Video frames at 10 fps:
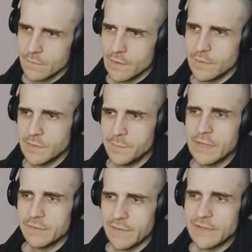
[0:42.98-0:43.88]
The
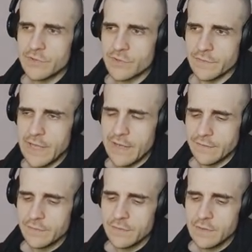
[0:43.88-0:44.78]
big advantage of
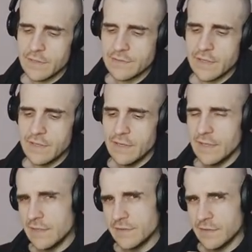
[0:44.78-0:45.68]
land is that
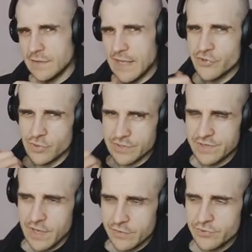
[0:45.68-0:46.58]
it is naturally
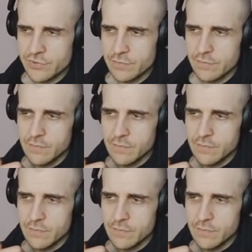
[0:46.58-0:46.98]
scarce,